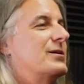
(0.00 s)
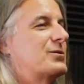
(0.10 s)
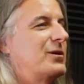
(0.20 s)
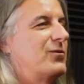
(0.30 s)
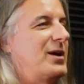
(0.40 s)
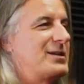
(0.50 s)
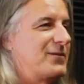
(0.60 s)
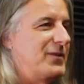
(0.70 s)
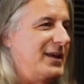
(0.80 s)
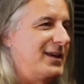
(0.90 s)
sort of ways
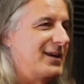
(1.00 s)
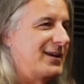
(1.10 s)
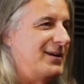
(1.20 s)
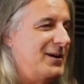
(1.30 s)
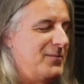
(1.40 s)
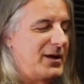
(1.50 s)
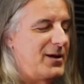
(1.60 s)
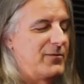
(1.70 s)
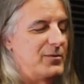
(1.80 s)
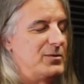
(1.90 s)
of thinking that
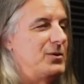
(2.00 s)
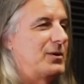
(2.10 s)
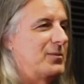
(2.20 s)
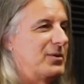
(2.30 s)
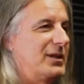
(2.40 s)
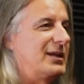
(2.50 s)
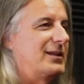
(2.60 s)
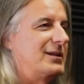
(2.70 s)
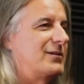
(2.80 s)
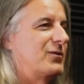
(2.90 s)
come from two
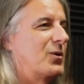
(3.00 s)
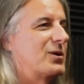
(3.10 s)
completely different